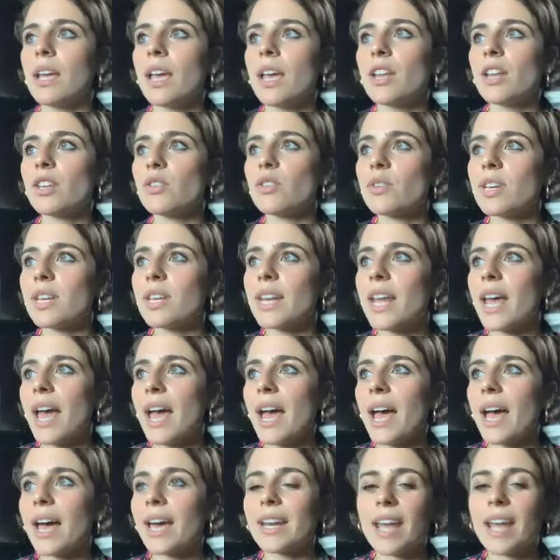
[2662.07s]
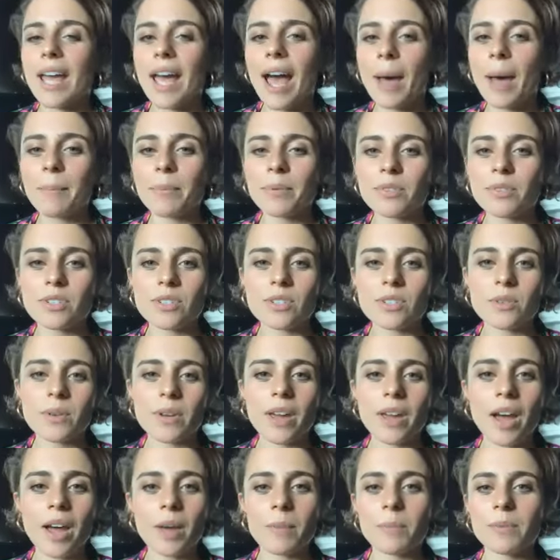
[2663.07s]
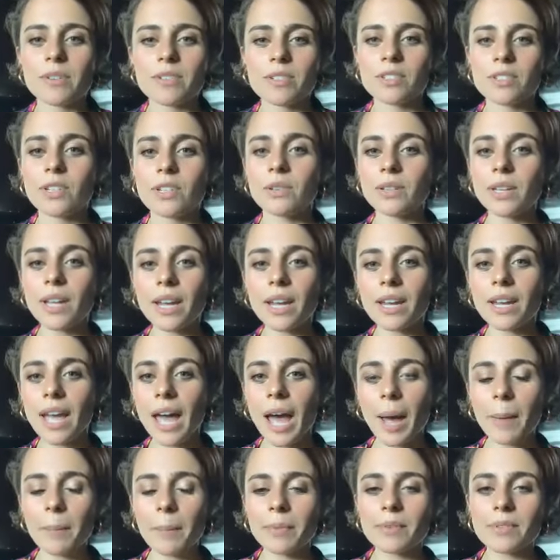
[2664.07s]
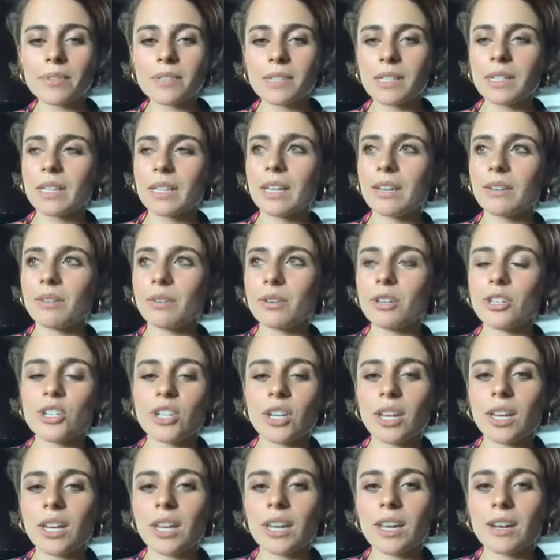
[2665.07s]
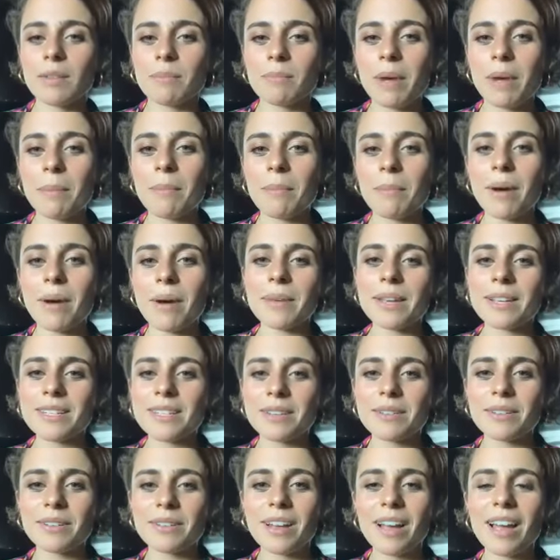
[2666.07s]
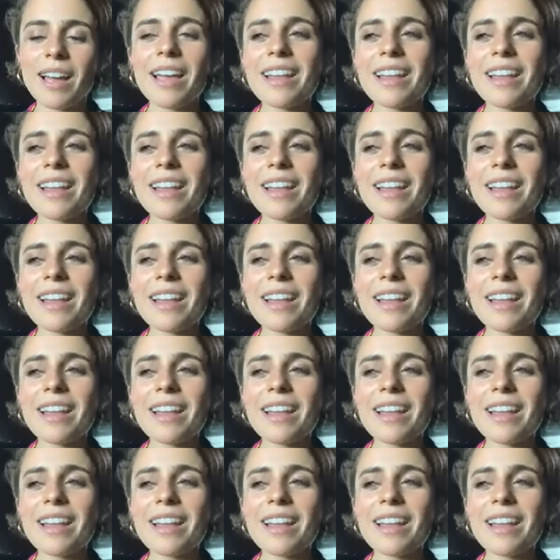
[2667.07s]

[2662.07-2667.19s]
And you can add apples to it. I personally don't like apples in it, or chicken. My mom makes it.